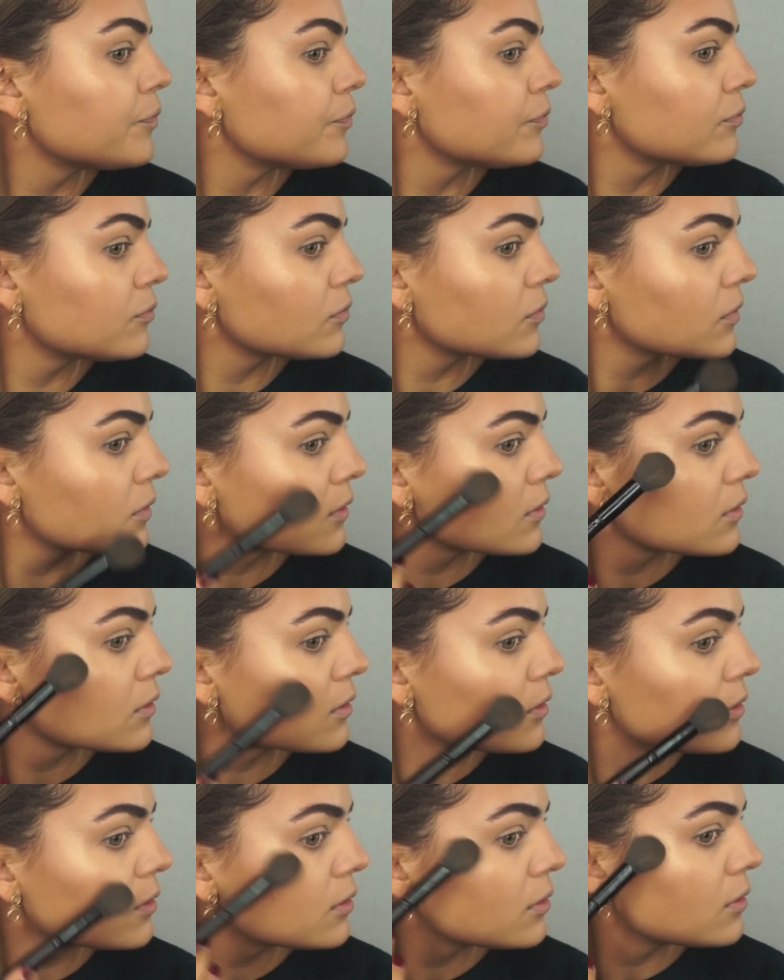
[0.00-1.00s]

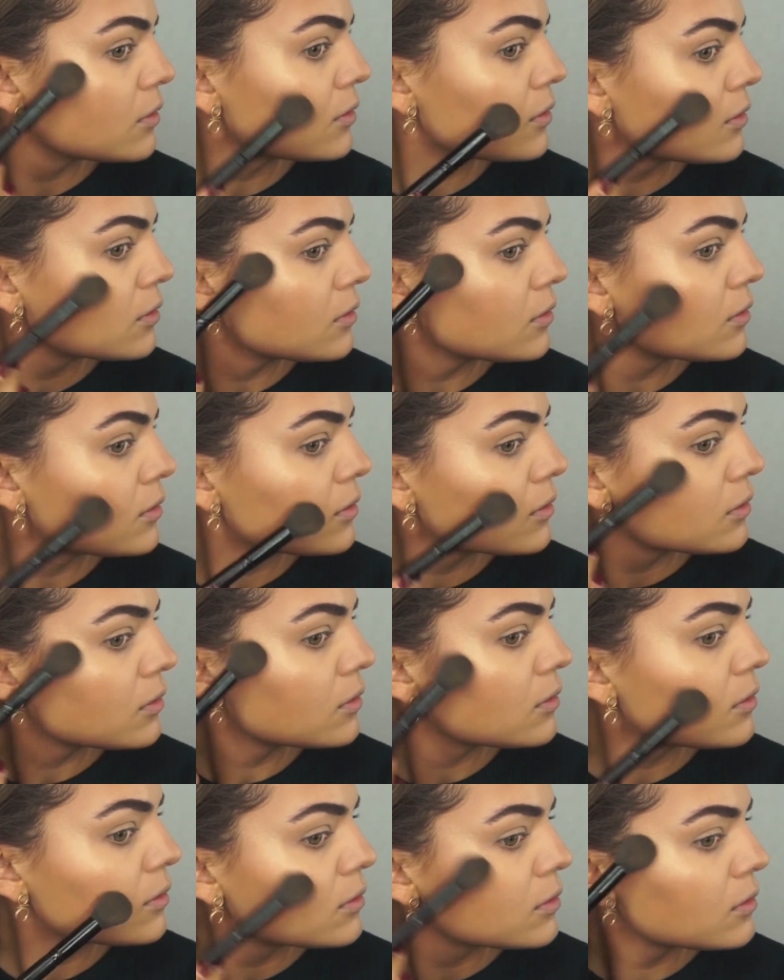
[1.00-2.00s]

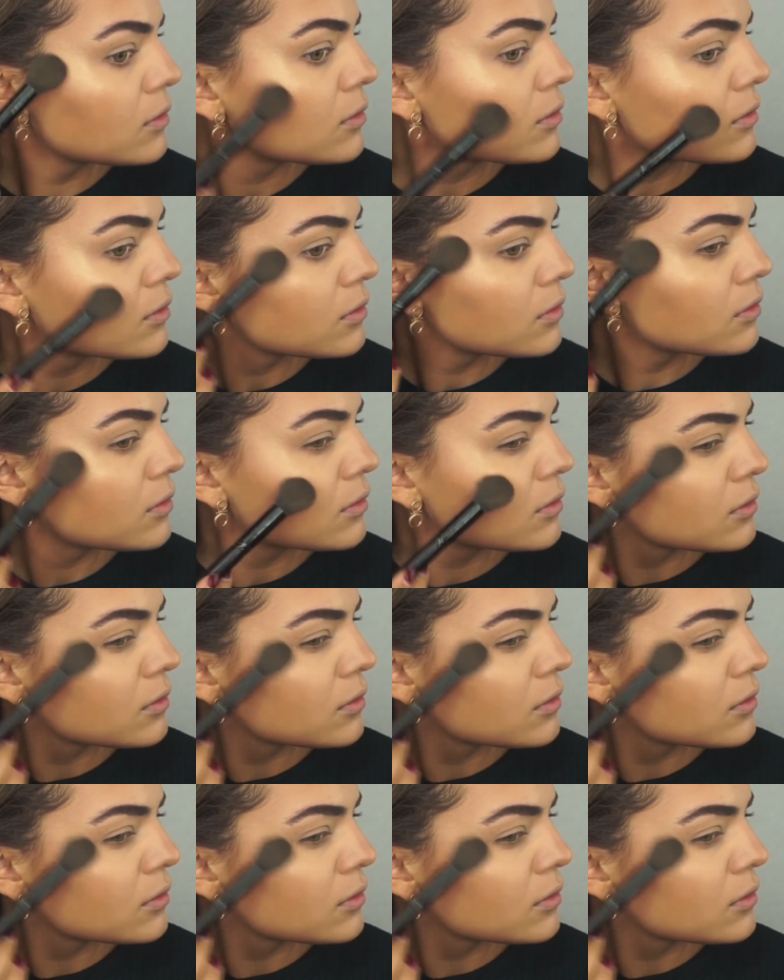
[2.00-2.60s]
Nothing is said.